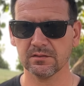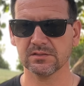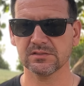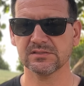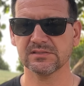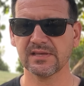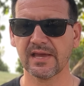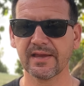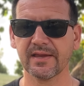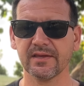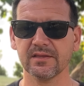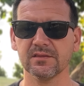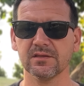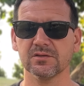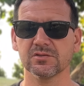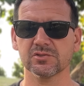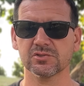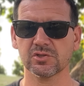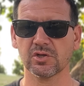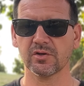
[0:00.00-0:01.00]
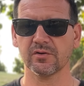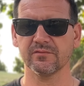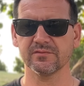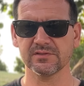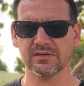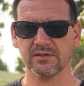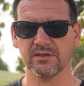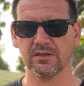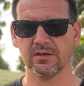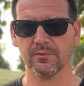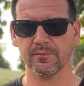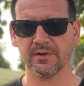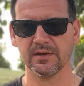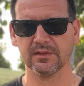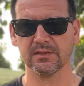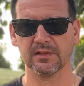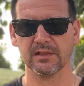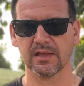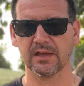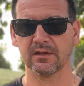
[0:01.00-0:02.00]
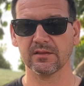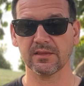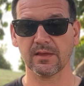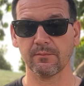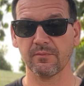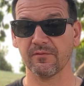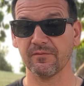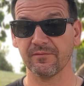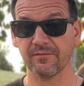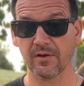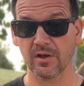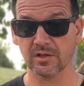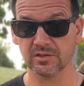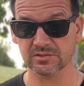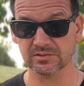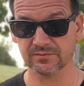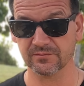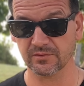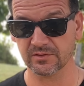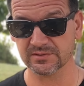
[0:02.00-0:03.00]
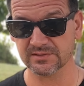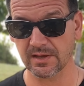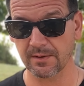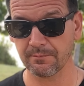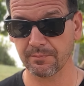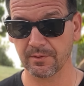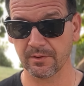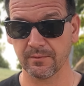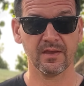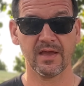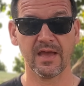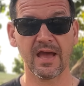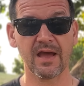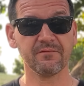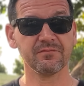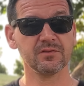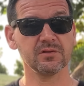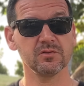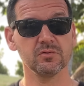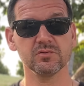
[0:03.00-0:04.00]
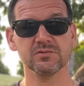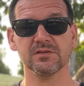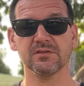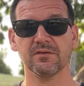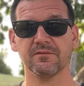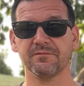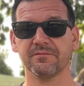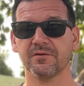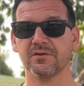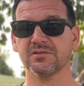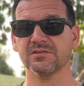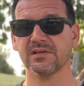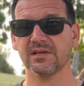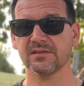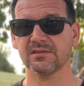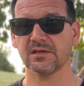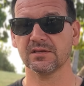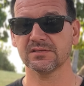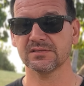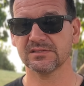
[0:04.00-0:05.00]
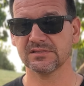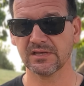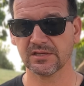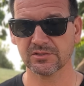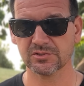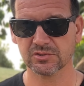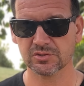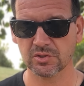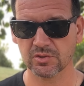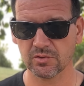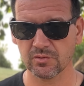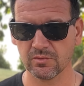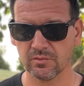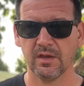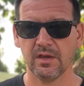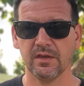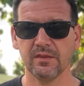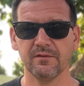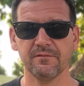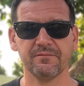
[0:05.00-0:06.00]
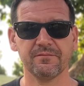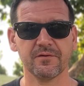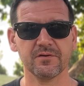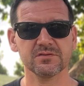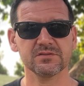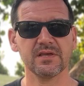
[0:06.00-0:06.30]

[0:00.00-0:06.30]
second serves and he committed a lot of double faults. For example, after losing the first set 6-2, in the first